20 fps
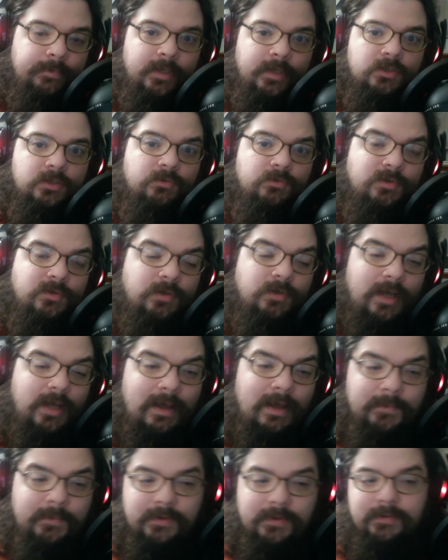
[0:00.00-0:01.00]
So it could
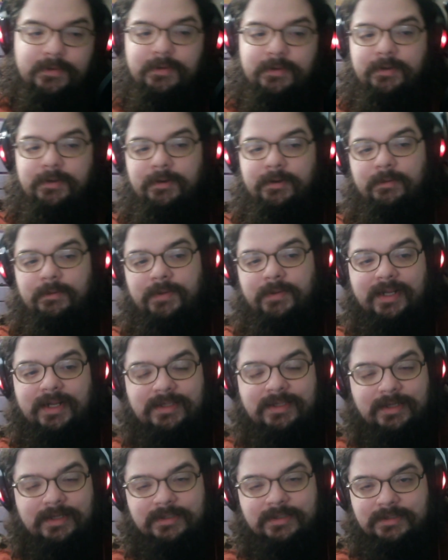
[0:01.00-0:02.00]
happen. But I
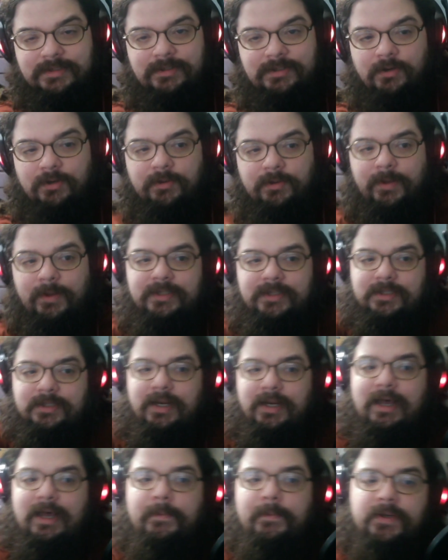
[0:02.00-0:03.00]
think it, the only way it's going
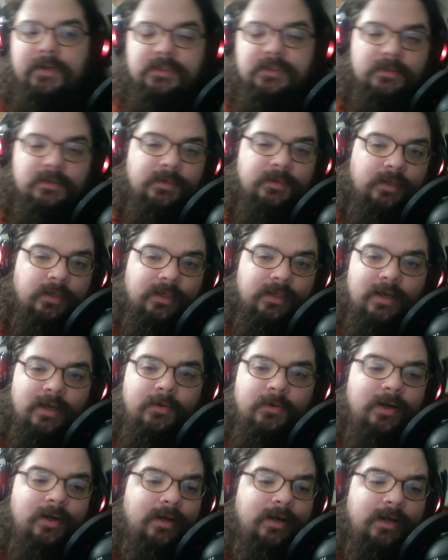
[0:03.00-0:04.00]
to happen is something like that.
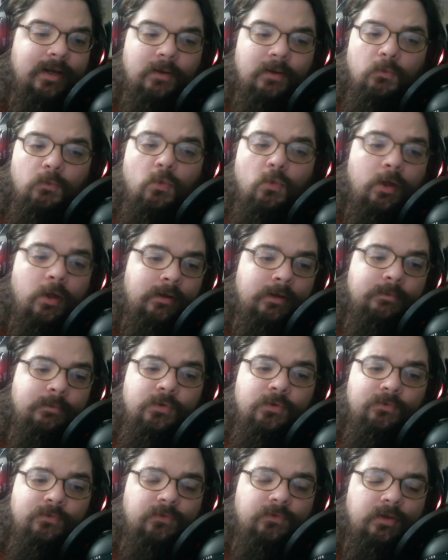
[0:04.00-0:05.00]
You're not going to get one
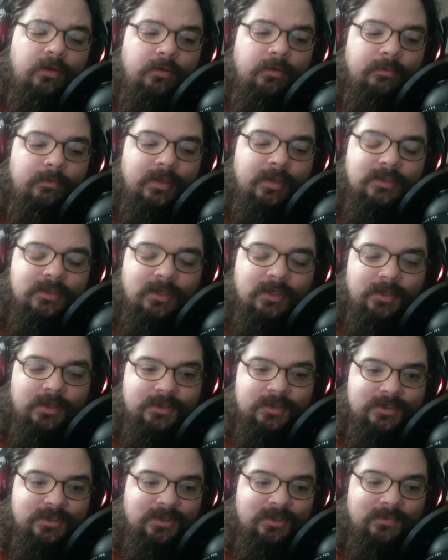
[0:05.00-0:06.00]
movie based on
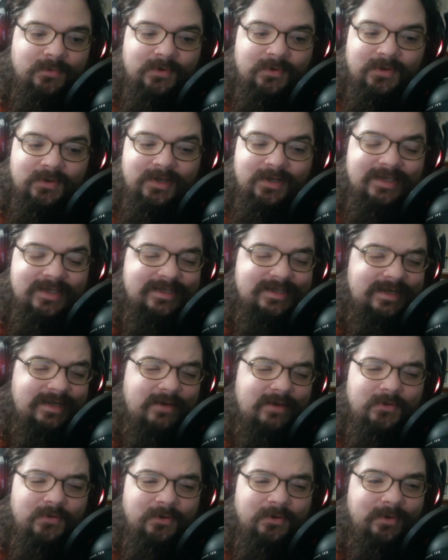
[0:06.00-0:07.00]
the Silmarillion. It's
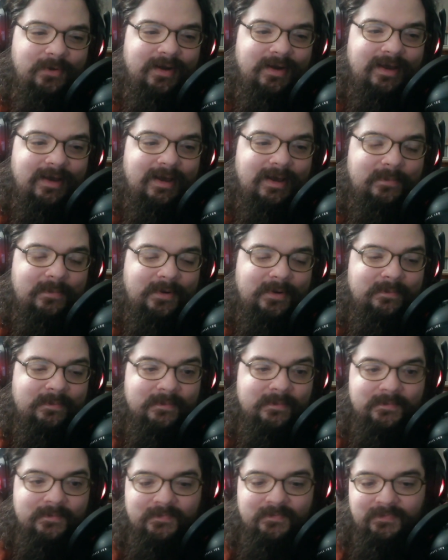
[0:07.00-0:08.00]
never going to happen.
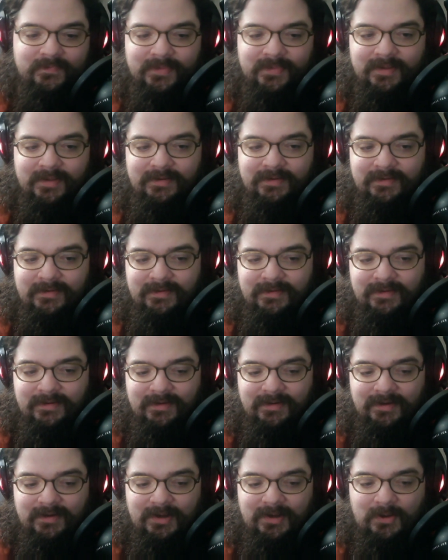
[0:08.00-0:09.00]

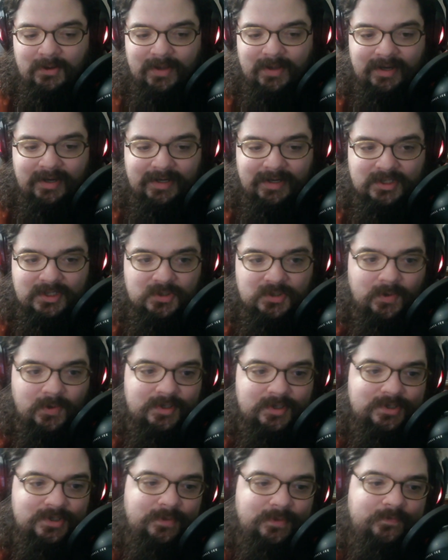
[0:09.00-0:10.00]
Okay, next
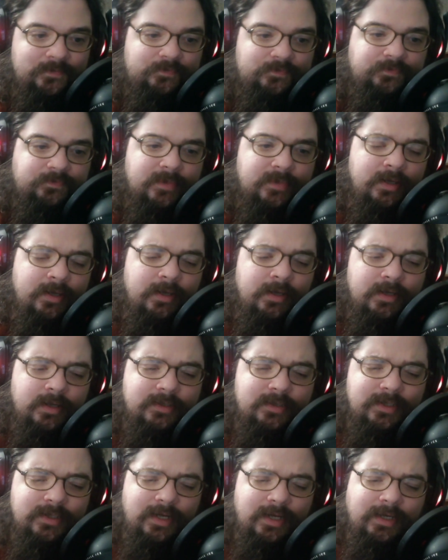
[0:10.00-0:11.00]
question.
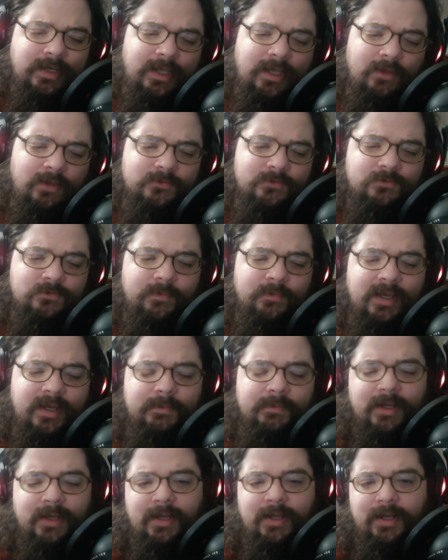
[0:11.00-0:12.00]
Did any elves
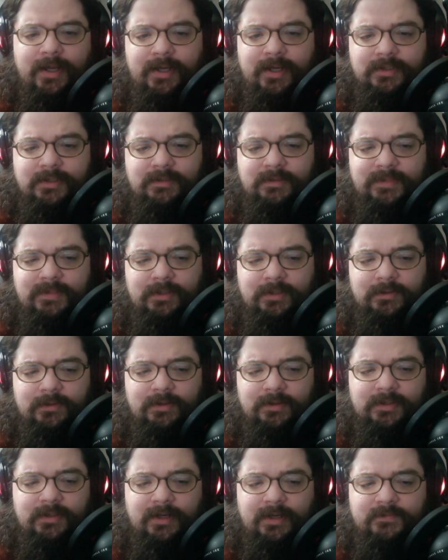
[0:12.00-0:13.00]
remain behind in
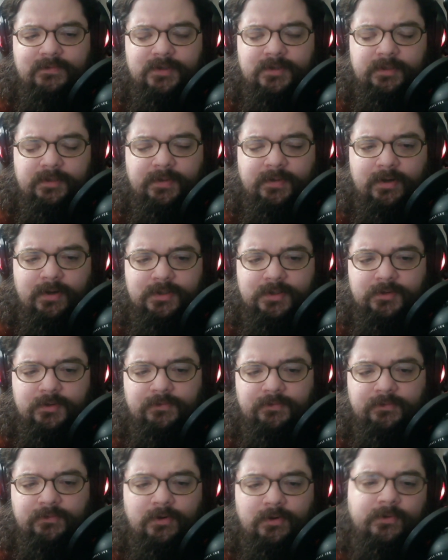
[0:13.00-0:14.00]
Middle-earth after the departure
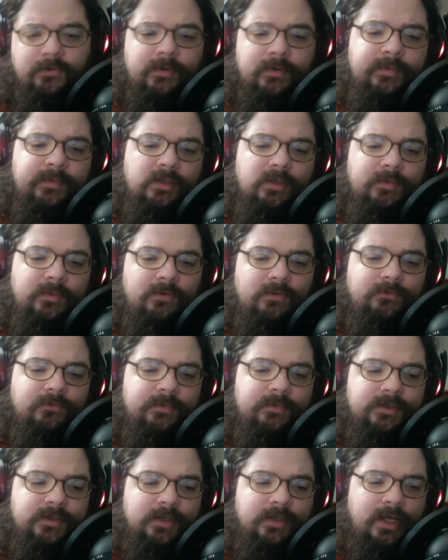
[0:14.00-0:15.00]
of Frodo and Bilbo
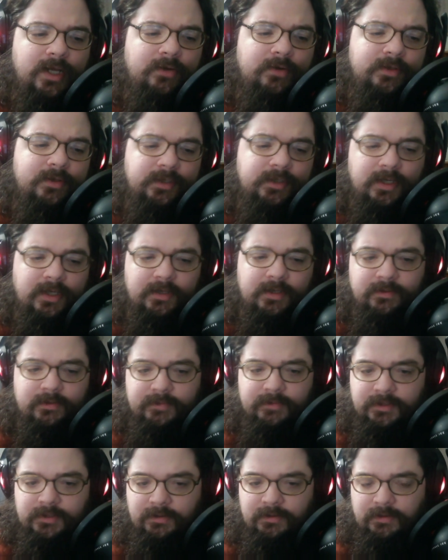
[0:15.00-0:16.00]
from the Shire at the end of The
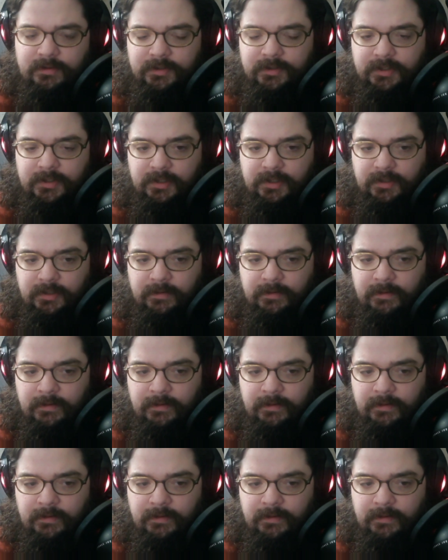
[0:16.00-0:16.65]
Return of the King?